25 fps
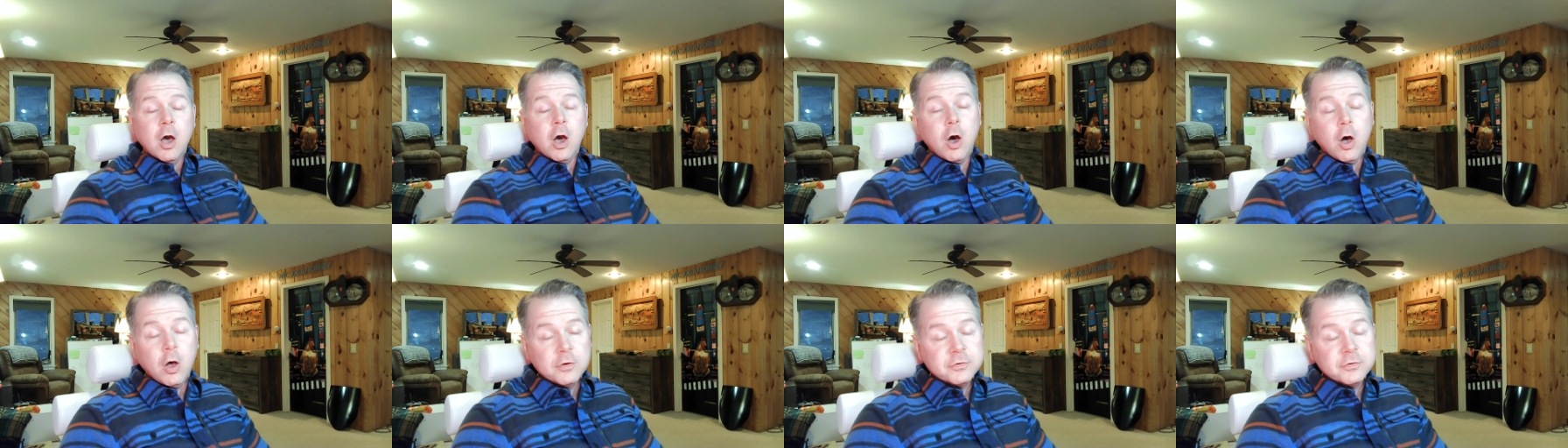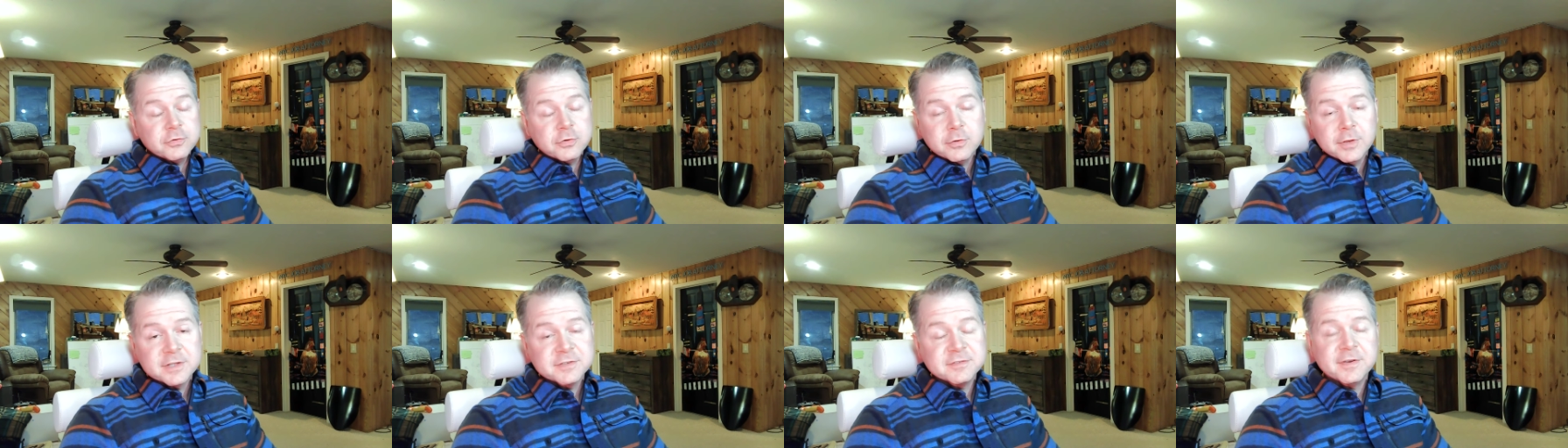
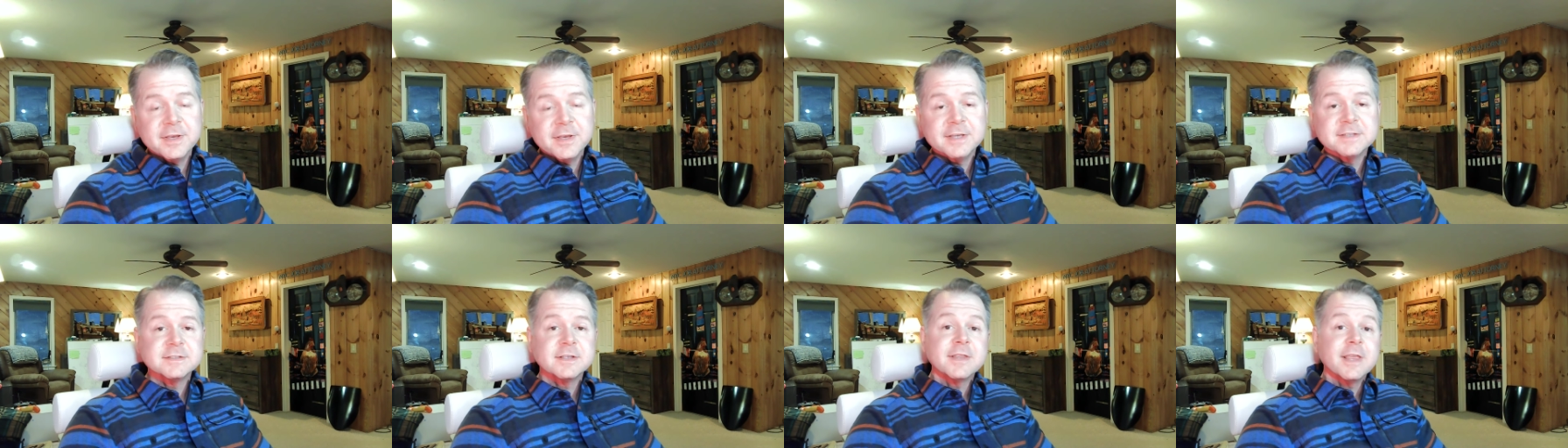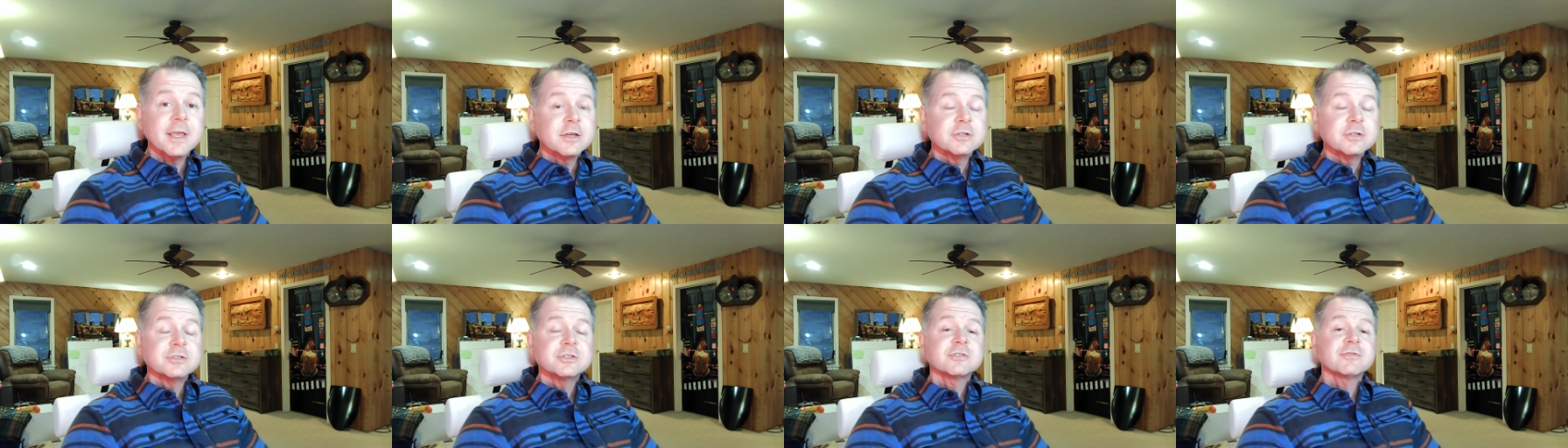Also, let's face it,
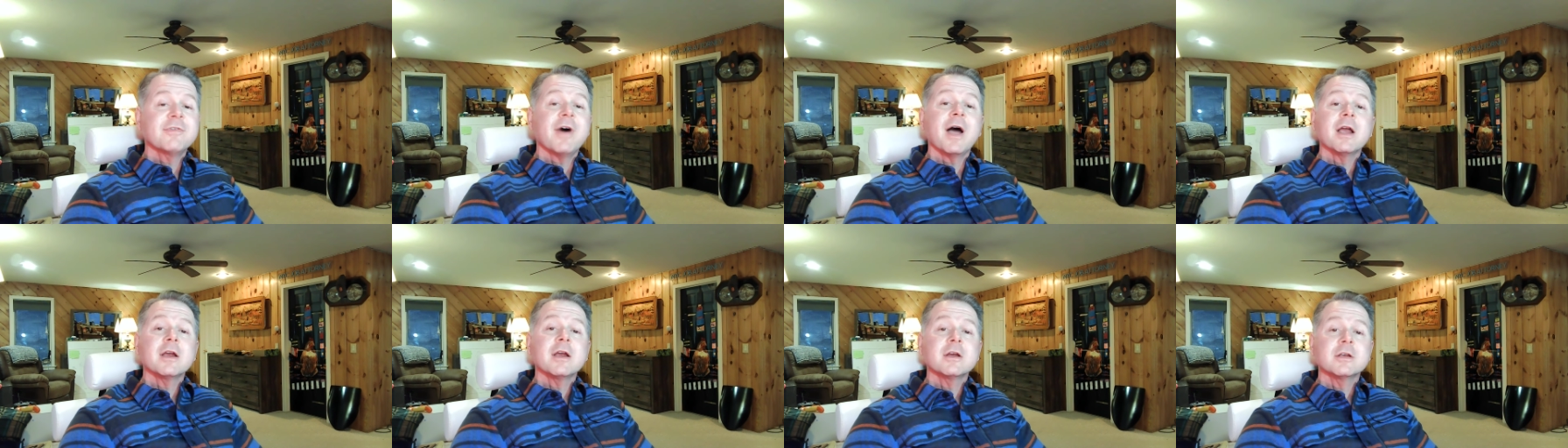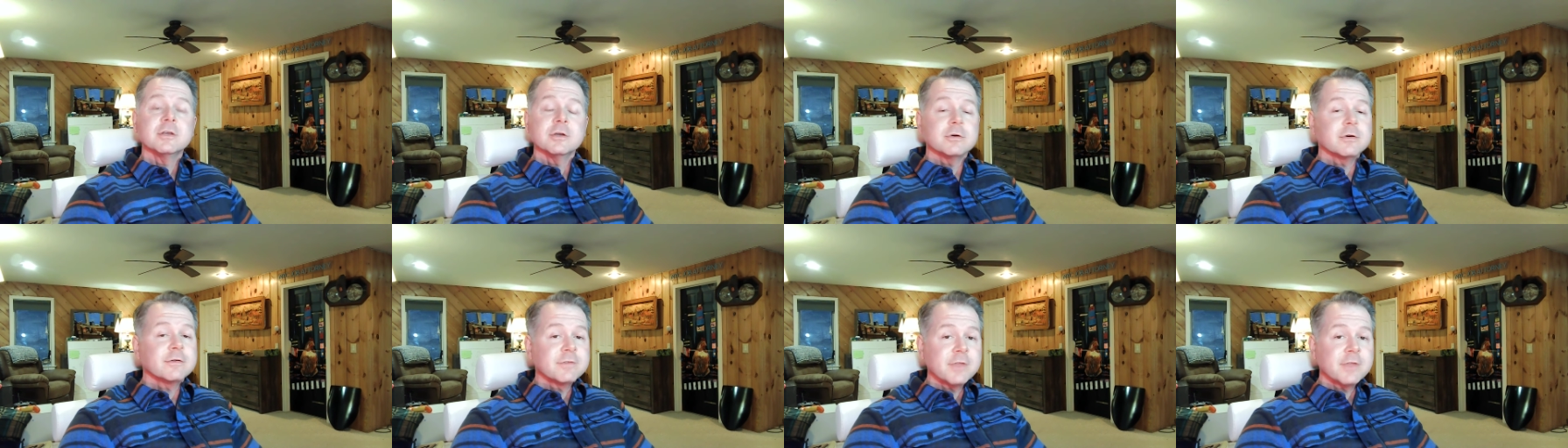they could just fire
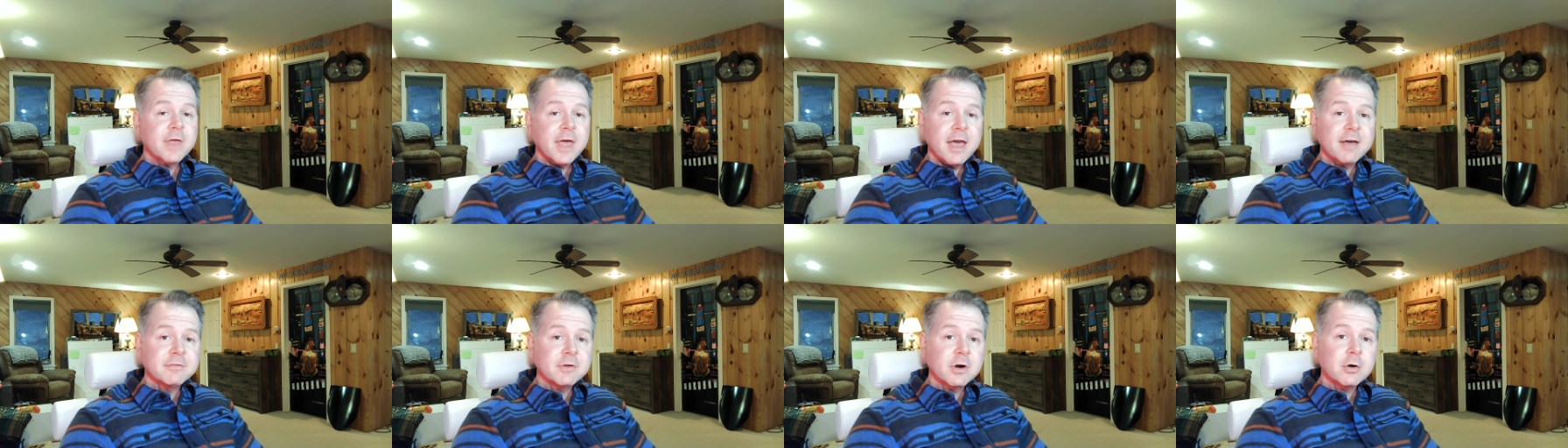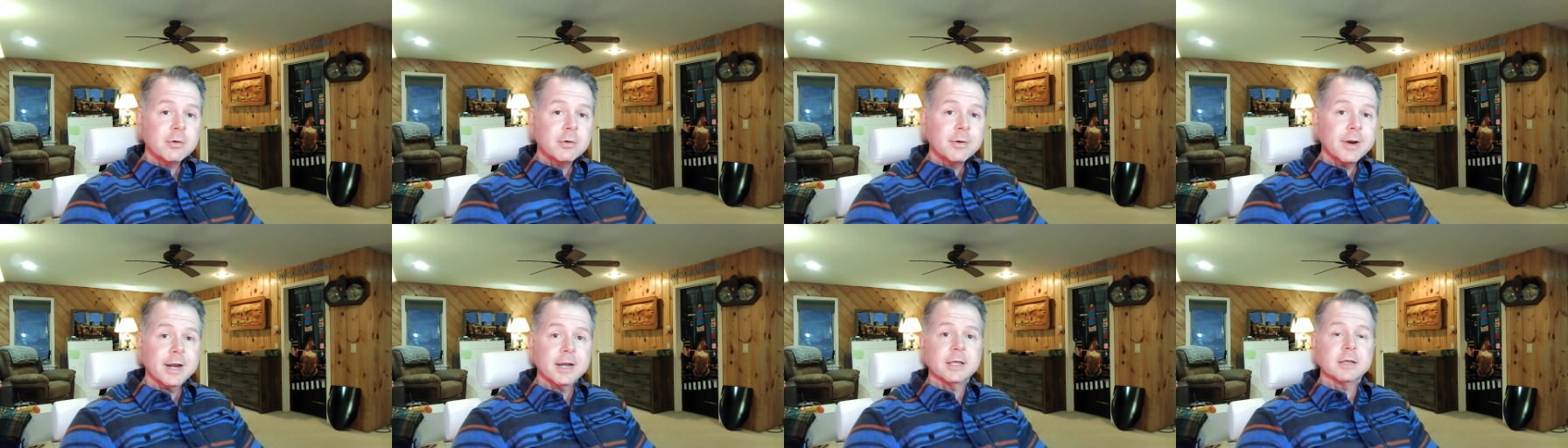you if they haven't
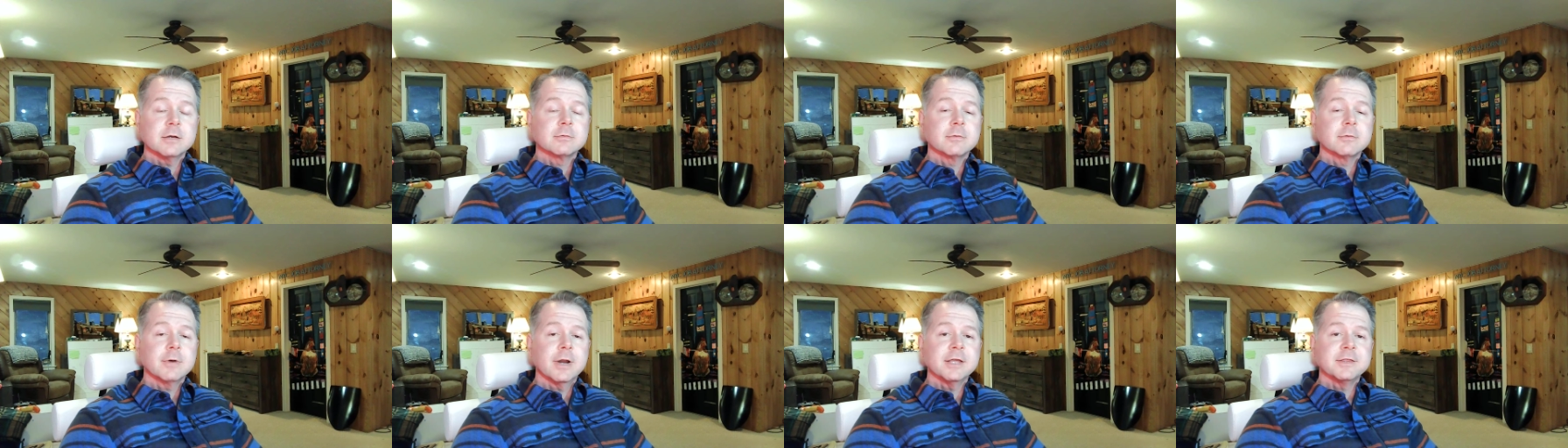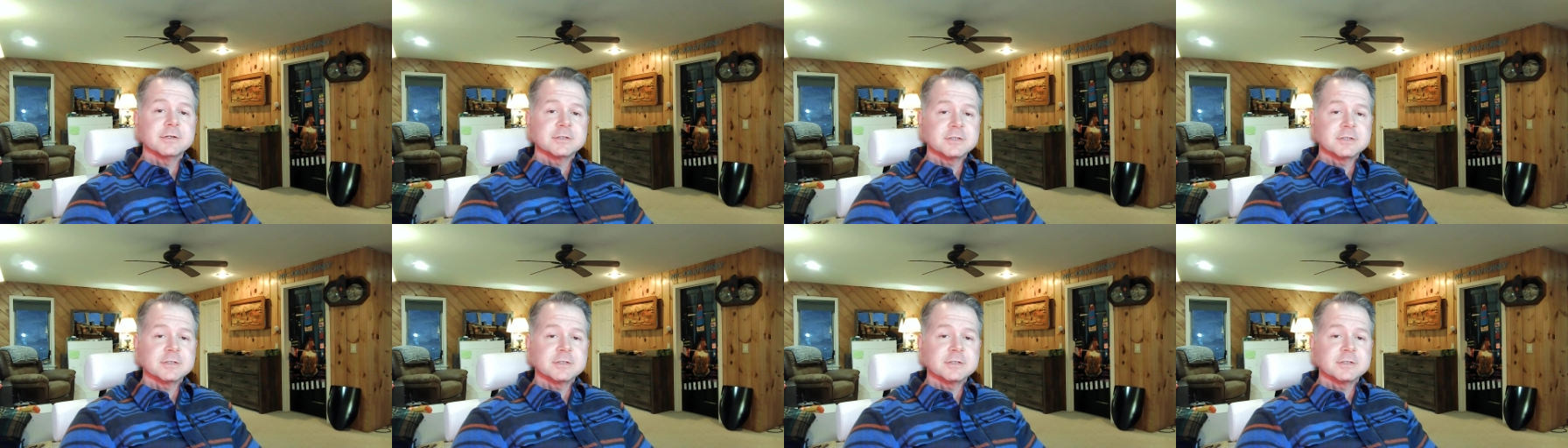already, right?